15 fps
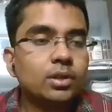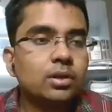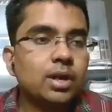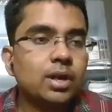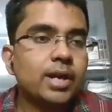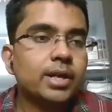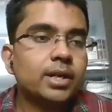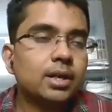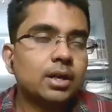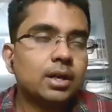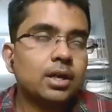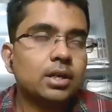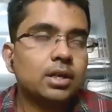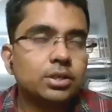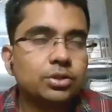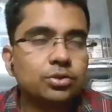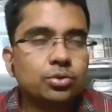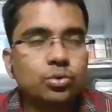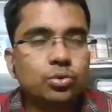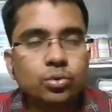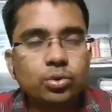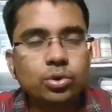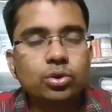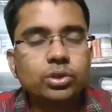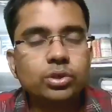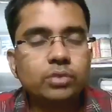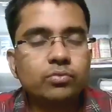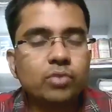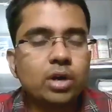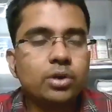like who
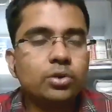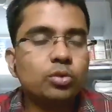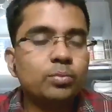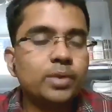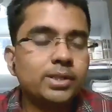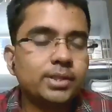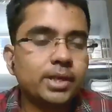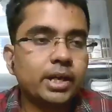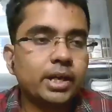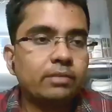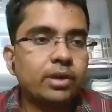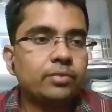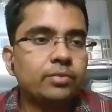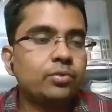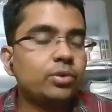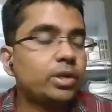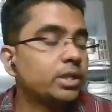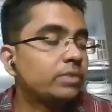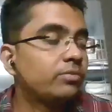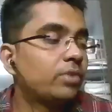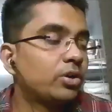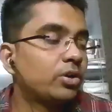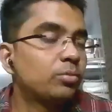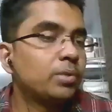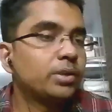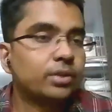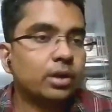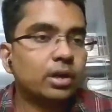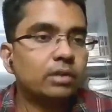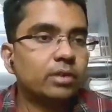doesn't want to be a second wife, who doesn't want to be a
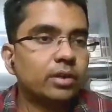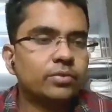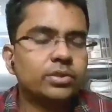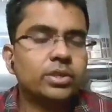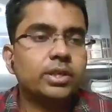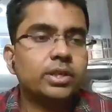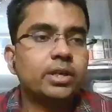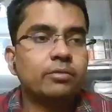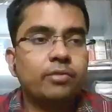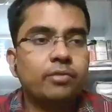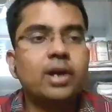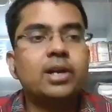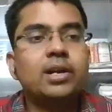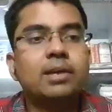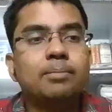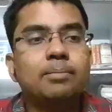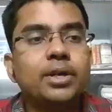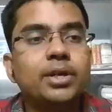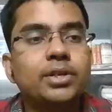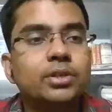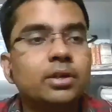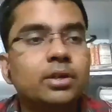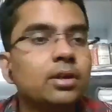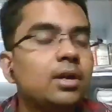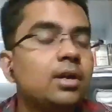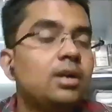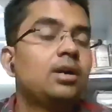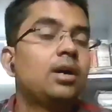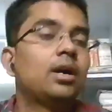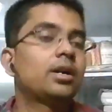third wife, she can file a petition
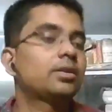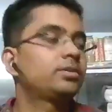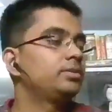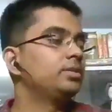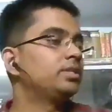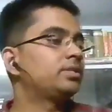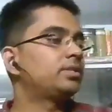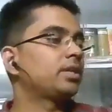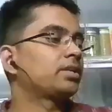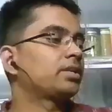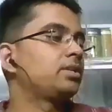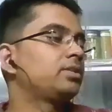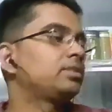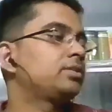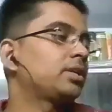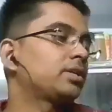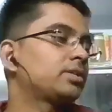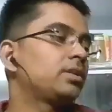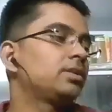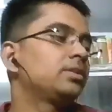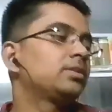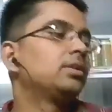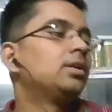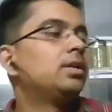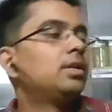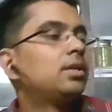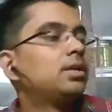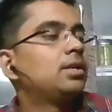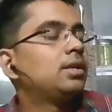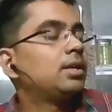under this section
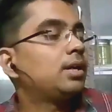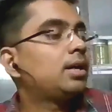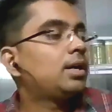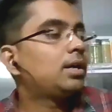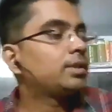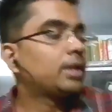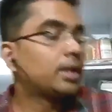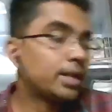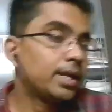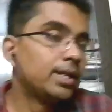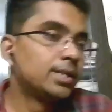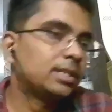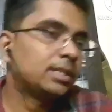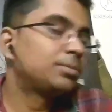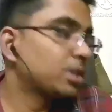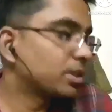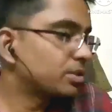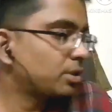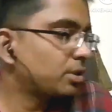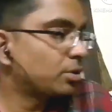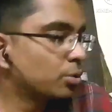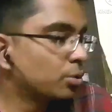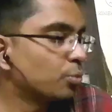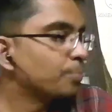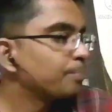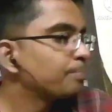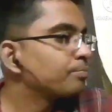13 subsection 2.